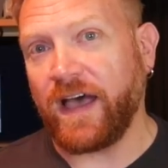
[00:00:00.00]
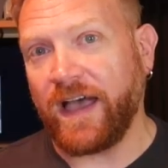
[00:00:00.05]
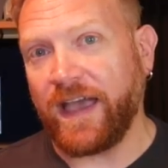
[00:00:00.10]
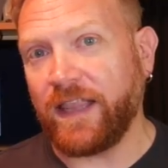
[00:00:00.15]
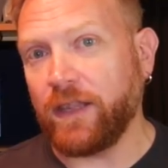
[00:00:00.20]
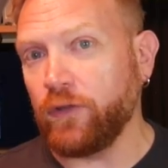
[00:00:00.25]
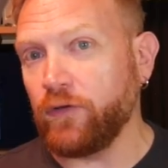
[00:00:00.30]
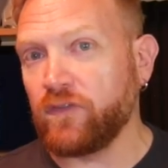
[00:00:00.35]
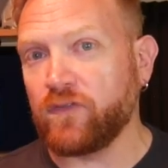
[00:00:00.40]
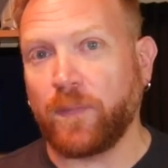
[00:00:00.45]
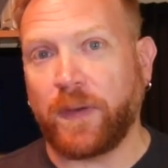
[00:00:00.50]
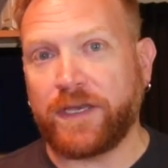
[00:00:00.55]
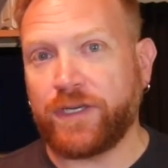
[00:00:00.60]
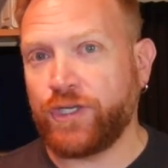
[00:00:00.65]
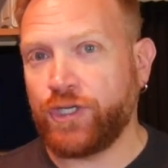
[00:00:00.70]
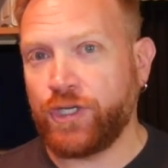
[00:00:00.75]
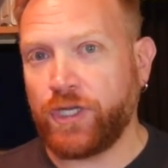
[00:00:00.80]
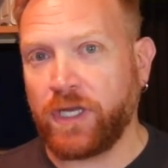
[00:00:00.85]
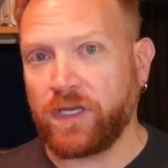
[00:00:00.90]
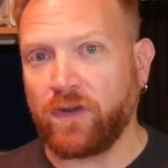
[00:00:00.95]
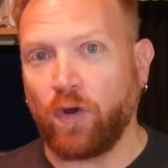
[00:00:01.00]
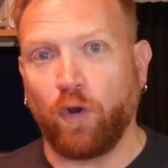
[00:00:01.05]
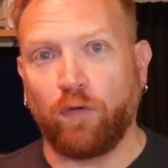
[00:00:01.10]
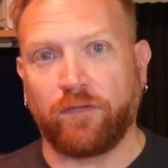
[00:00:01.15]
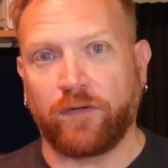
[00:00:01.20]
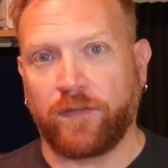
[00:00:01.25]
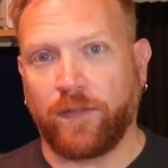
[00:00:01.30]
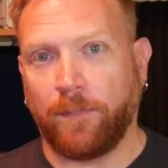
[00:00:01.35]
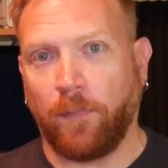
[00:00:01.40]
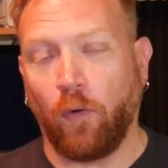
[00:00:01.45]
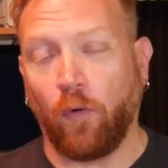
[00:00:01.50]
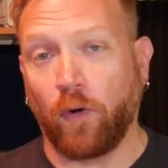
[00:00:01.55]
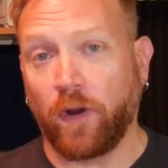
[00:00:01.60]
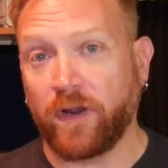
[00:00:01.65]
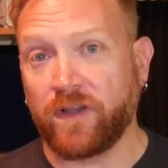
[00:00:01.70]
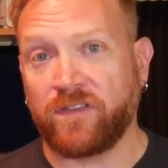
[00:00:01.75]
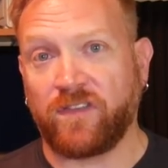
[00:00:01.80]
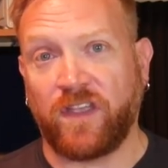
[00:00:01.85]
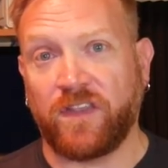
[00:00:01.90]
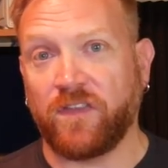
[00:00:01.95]
I lose my shit over the
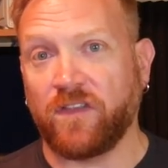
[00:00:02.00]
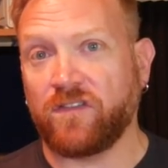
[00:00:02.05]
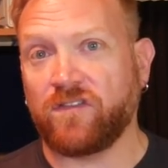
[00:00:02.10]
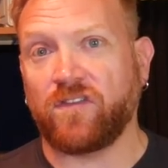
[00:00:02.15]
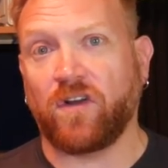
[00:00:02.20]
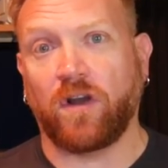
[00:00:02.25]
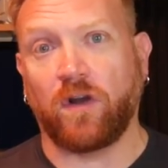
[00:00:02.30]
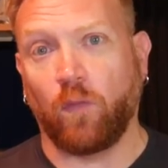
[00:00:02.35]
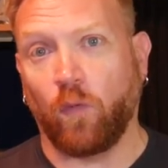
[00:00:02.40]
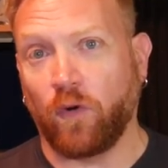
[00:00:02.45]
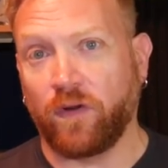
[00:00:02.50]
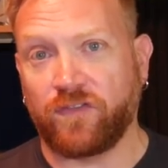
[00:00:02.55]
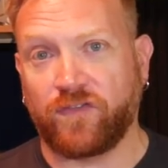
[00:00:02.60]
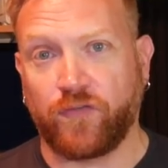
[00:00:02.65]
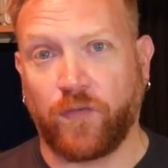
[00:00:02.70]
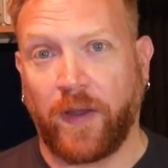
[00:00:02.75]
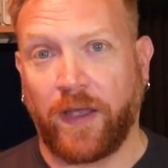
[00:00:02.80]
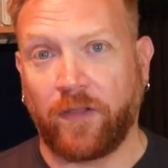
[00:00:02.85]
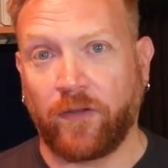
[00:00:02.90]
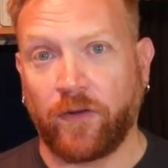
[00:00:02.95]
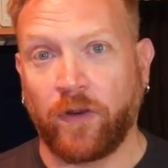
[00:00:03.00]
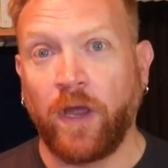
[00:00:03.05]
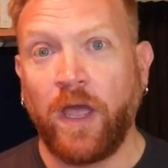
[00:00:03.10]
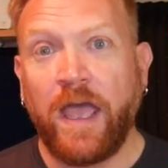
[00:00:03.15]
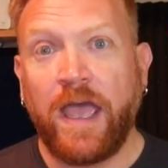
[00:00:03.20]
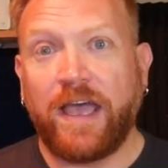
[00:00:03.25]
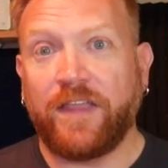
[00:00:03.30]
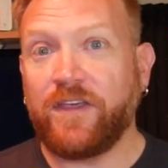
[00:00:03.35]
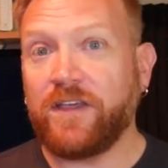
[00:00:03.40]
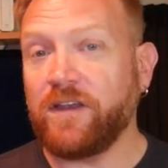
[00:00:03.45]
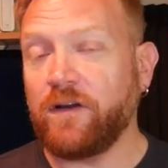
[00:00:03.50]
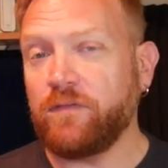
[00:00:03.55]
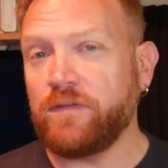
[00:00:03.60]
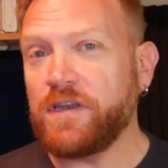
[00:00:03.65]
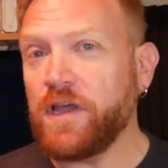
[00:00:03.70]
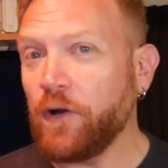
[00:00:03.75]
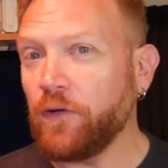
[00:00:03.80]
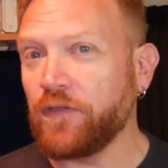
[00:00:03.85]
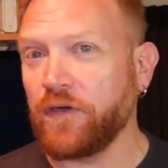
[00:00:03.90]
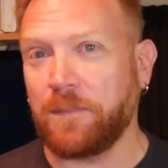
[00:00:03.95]
porgs in the Star Wars trailer. They don't
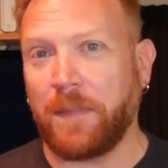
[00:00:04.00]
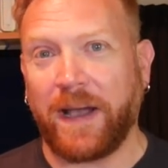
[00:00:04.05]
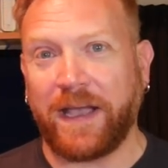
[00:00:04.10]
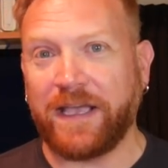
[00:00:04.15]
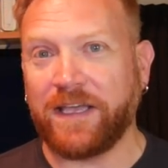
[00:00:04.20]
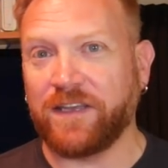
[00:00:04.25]
know that my